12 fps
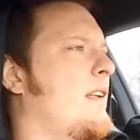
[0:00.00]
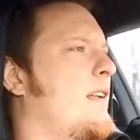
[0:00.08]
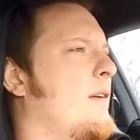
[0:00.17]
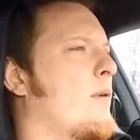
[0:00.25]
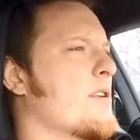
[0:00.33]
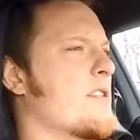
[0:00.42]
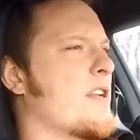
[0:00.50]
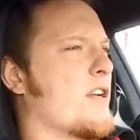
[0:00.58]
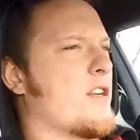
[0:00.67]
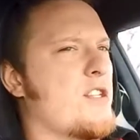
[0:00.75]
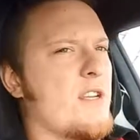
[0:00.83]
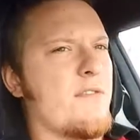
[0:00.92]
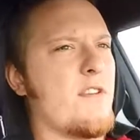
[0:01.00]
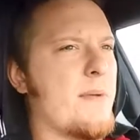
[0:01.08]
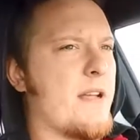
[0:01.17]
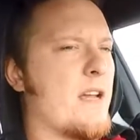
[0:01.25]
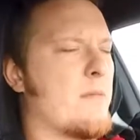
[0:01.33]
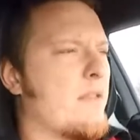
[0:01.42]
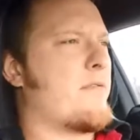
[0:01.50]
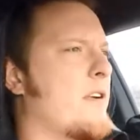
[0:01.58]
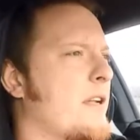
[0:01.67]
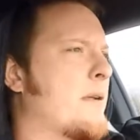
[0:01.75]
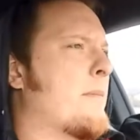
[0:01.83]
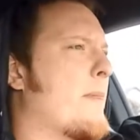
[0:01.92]
It wasn't a good shifter to begin with,
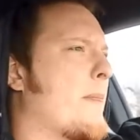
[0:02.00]
really.